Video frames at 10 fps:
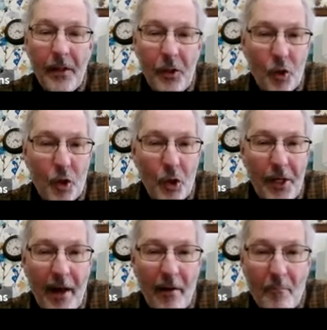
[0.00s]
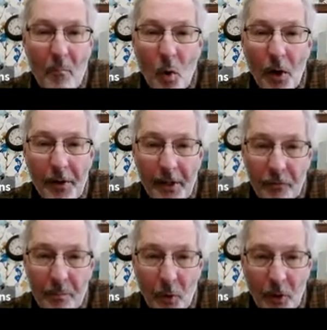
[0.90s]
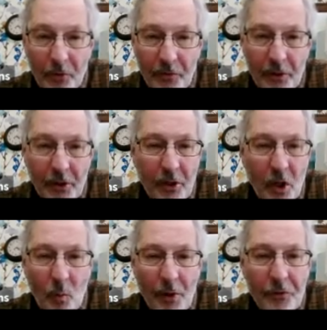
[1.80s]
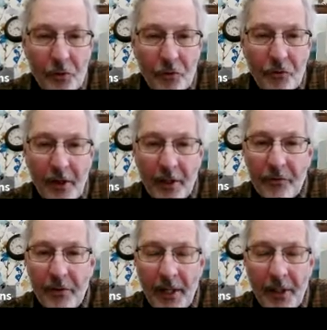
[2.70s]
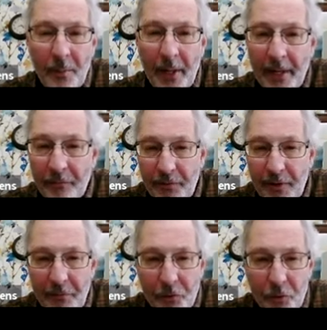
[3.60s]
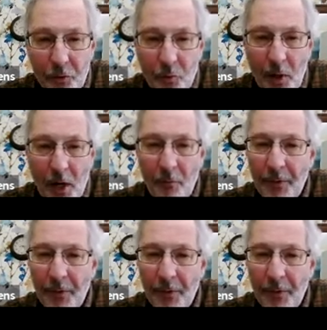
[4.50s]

you could have more of these boards. It could go 1 through 6, and then you might have 7 through 12.